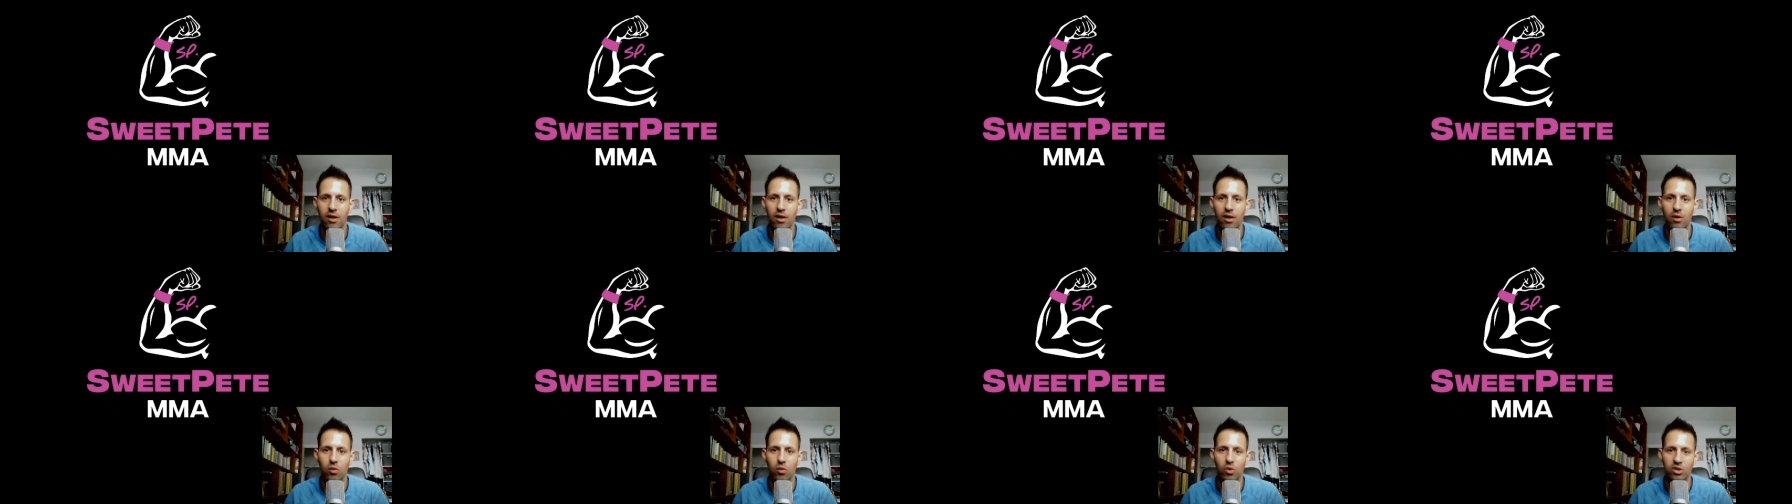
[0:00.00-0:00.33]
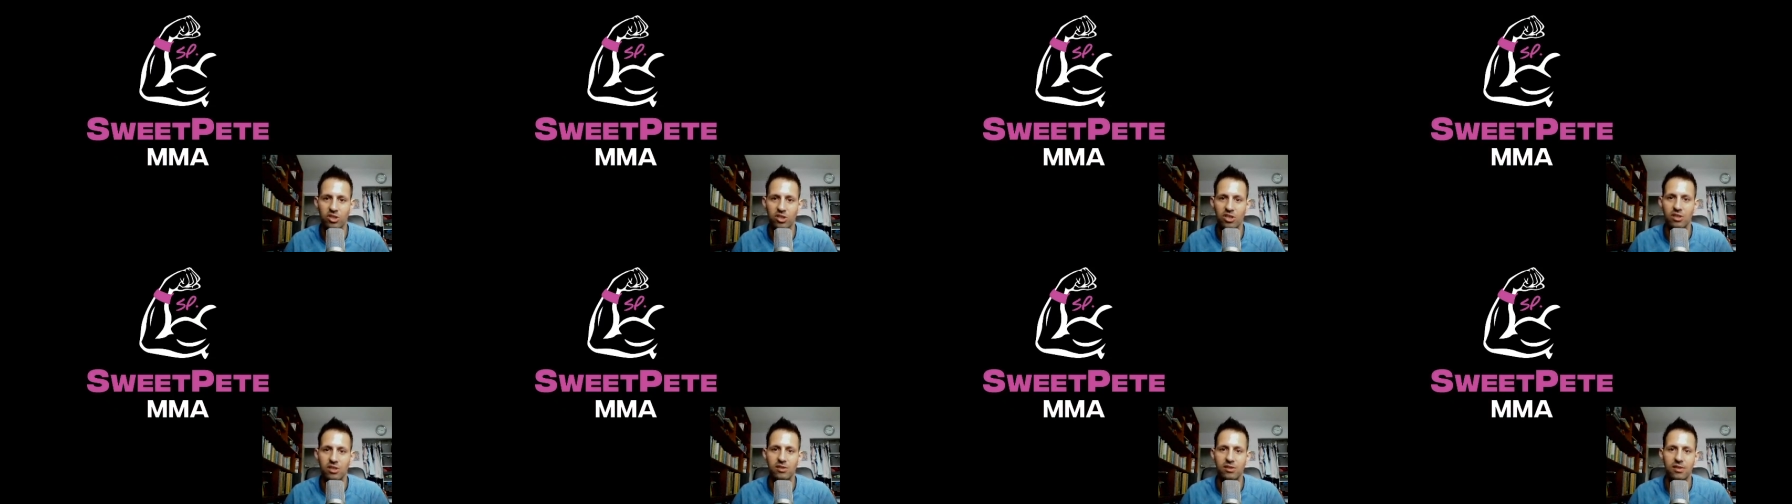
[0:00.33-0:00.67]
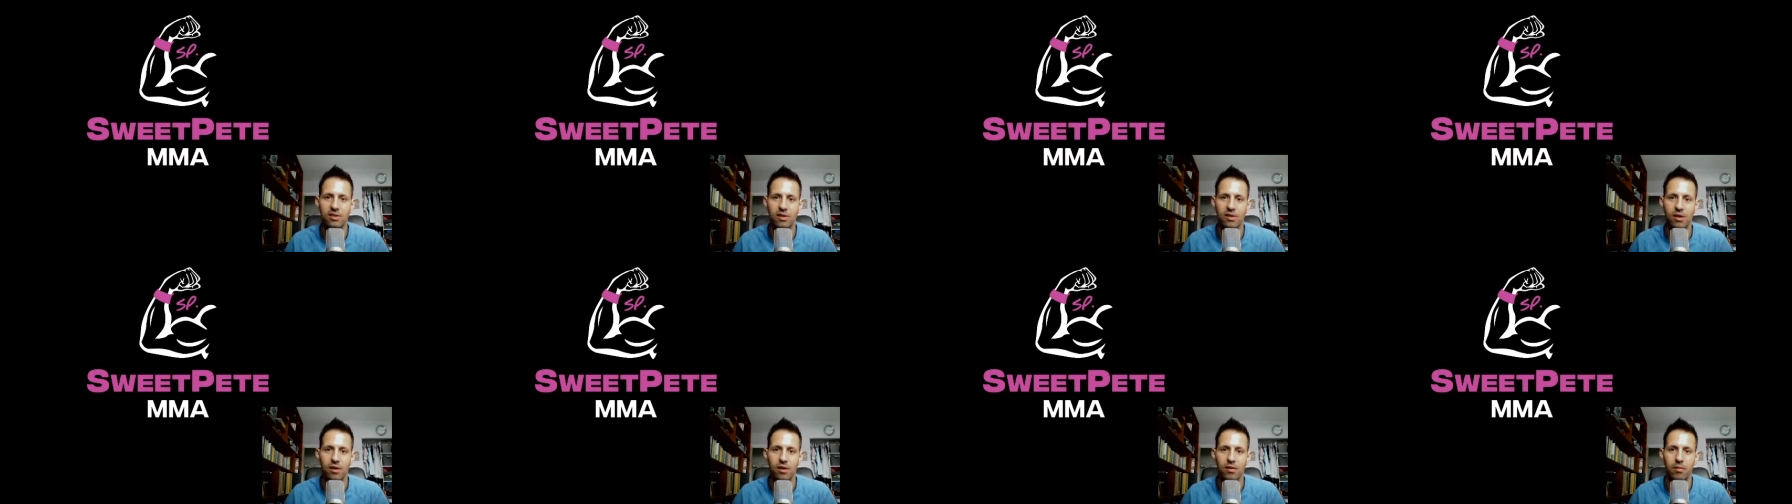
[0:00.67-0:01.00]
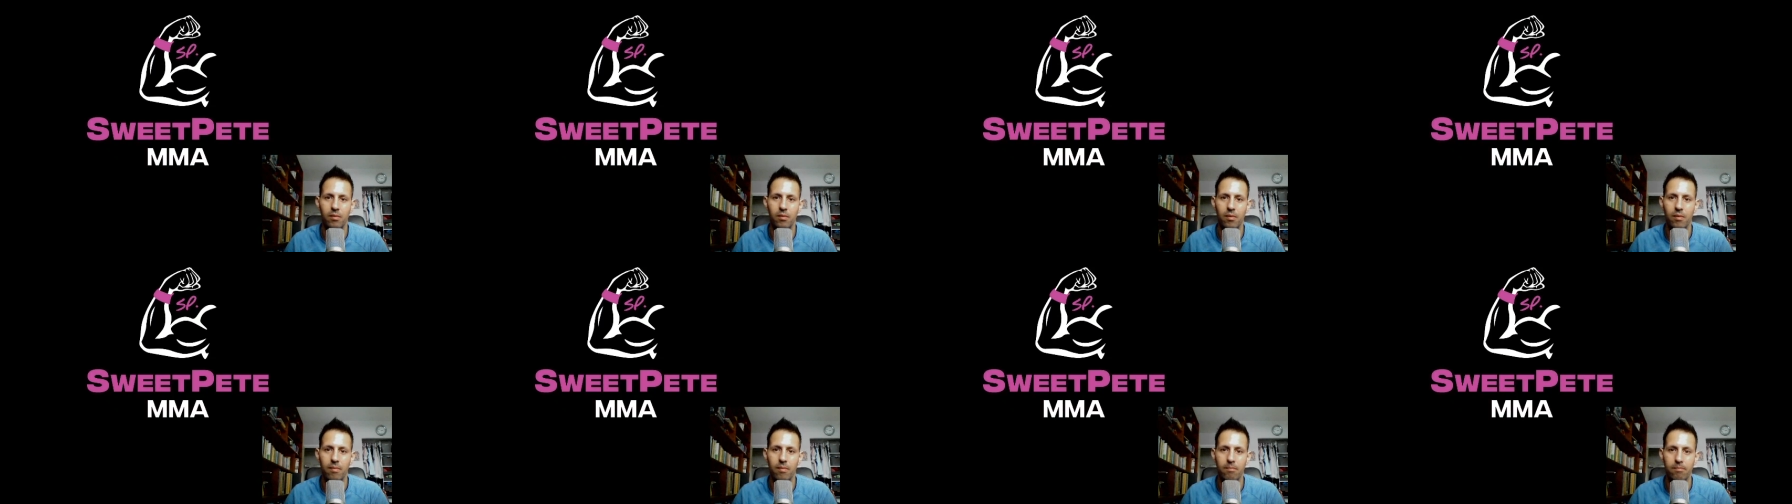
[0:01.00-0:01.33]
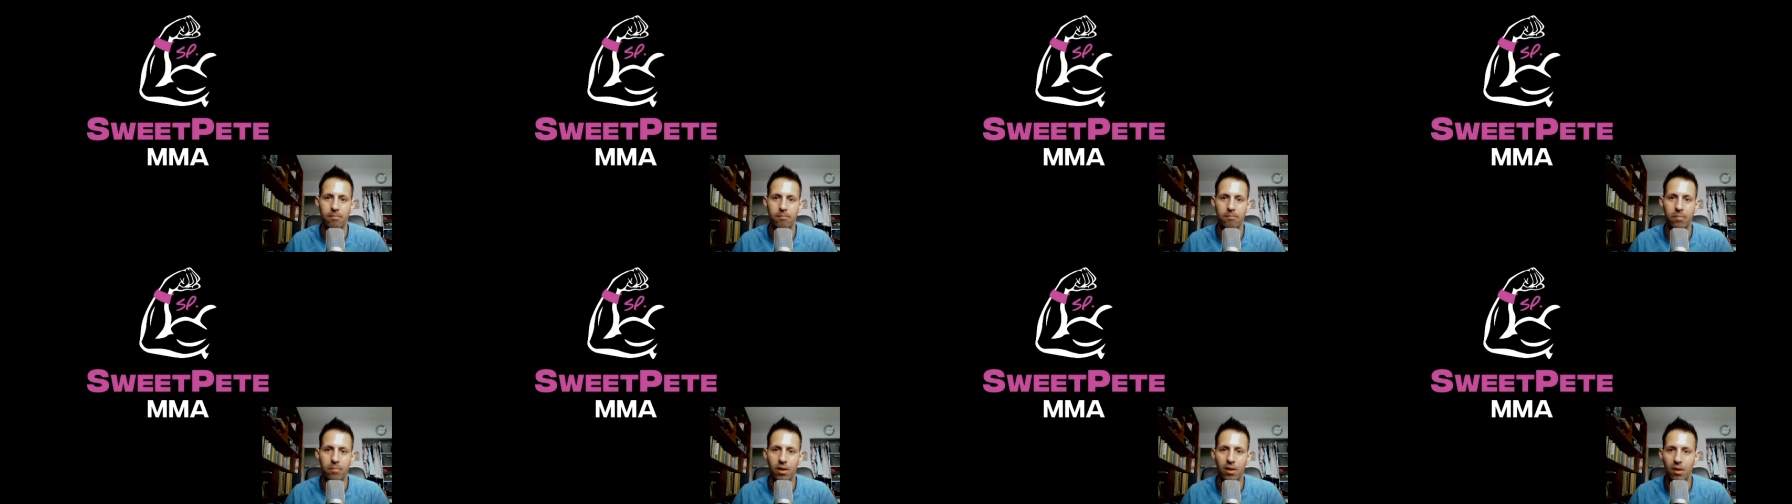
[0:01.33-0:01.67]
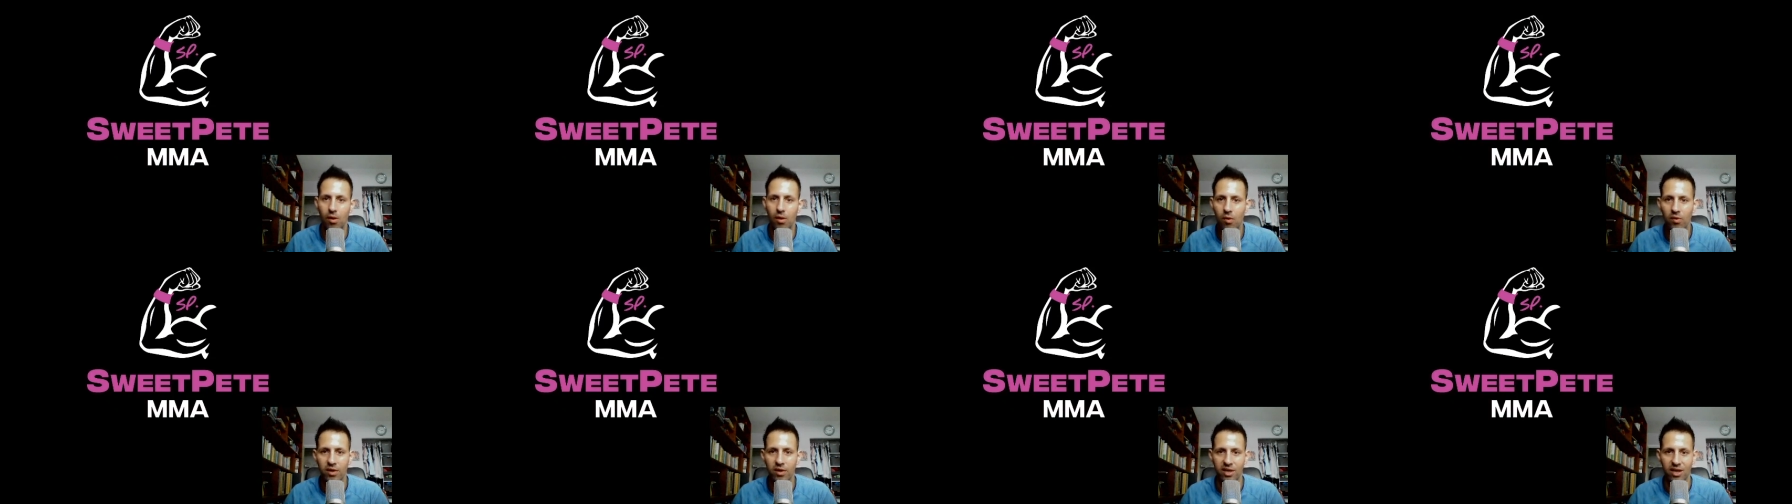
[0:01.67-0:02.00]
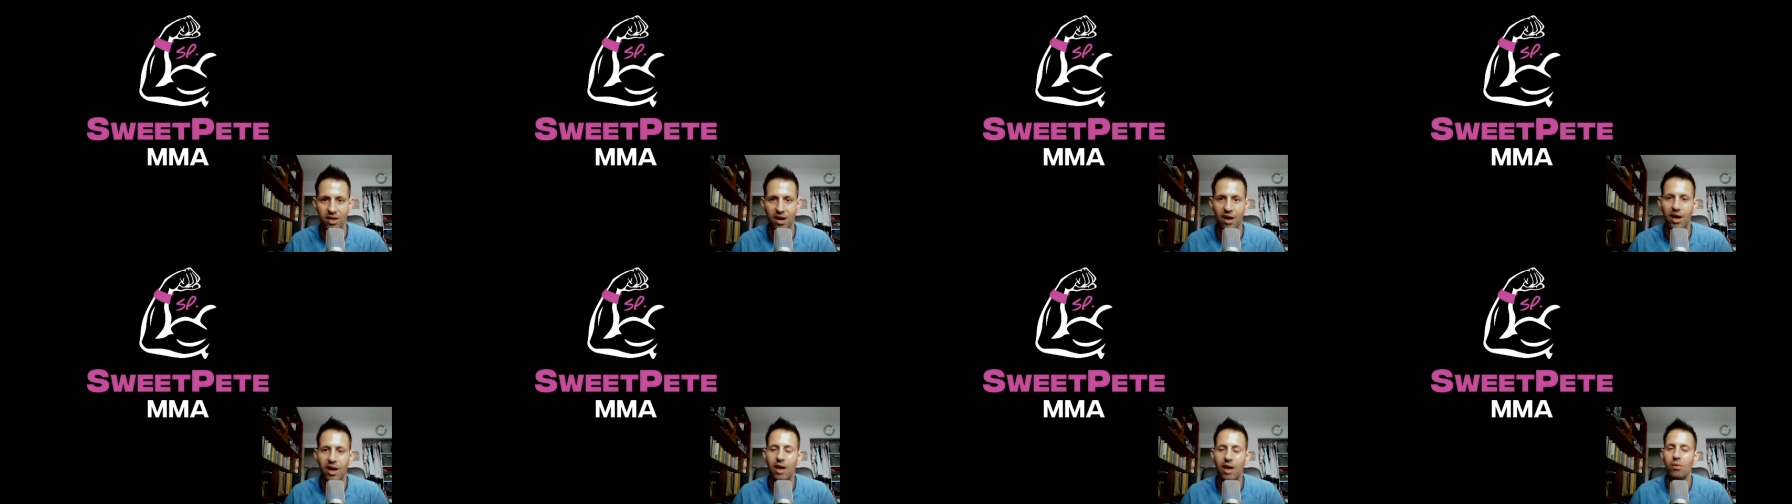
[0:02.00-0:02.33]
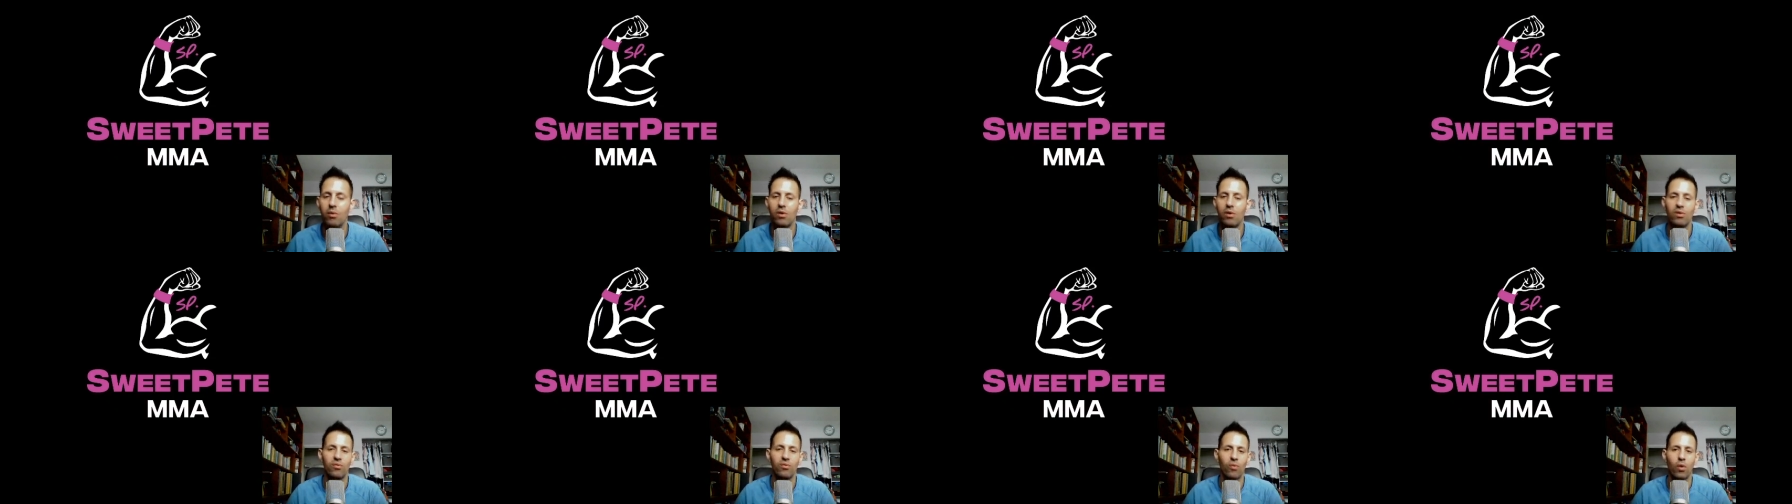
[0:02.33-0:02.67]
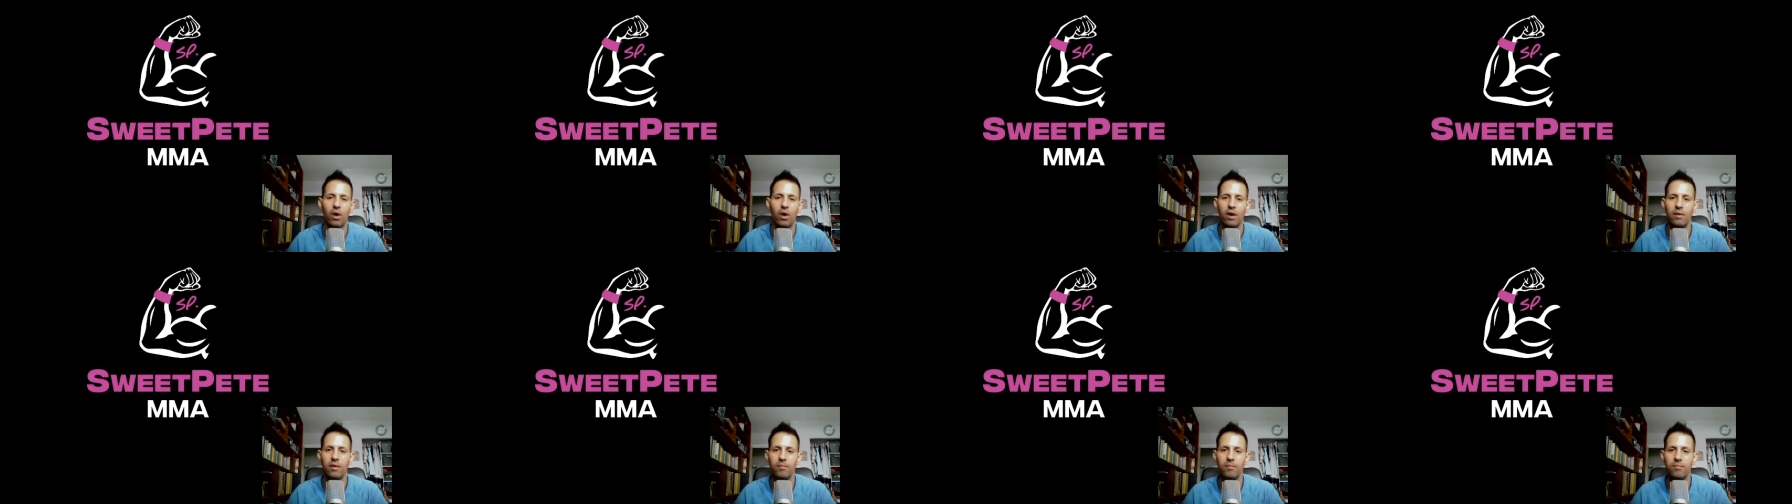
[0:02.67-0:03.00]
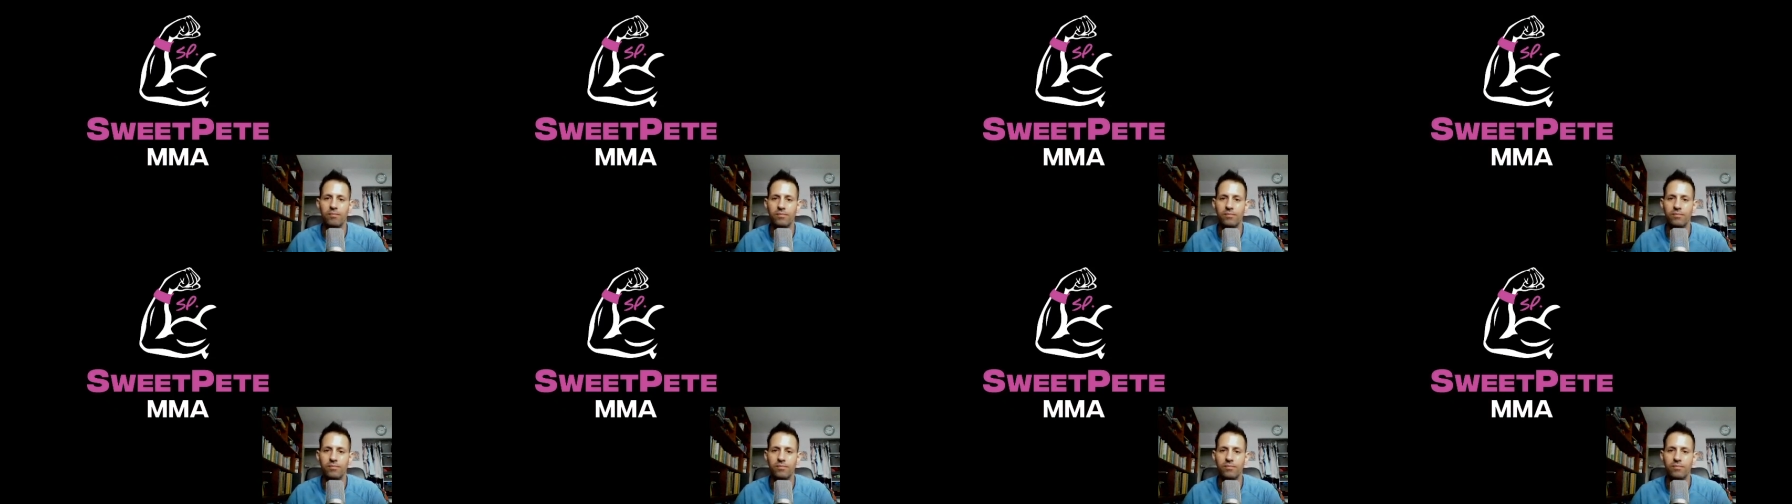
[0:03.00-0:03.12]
which is baloney. I would have won